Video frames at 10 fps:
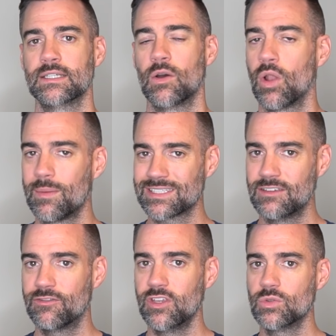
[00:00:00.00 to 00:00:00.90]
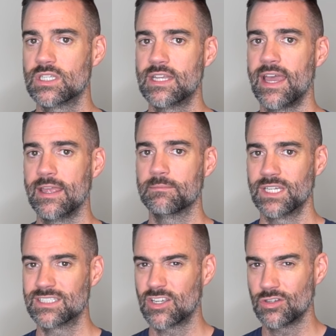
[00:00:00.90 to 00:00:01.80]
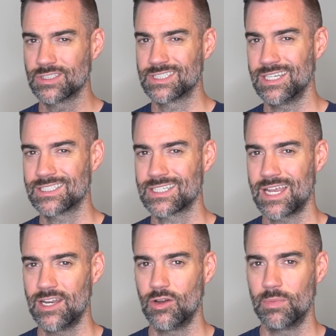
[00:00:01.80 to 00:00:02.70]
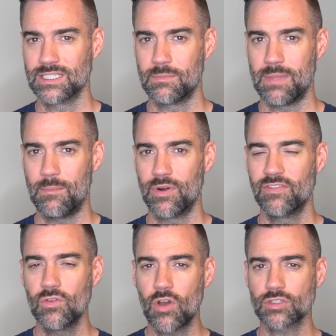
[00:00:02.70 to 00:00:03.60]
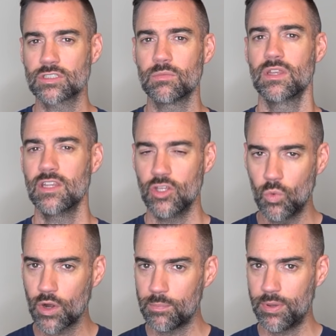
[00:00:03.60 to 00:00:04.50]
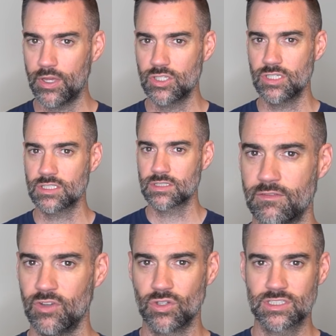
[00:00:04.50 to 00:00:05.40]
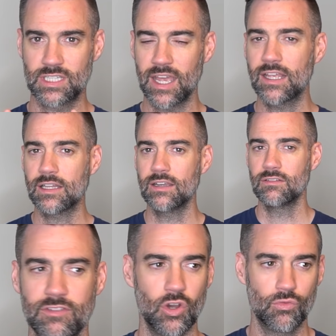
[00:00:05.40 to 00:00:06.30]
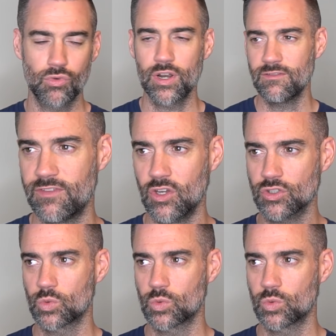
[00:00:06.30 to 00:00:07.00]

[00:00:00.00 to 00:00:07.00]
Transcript: Now, all I'm asking for you today is to consider signing up as a member. If you've got something that you want to purchase for your cycling, for your running, for your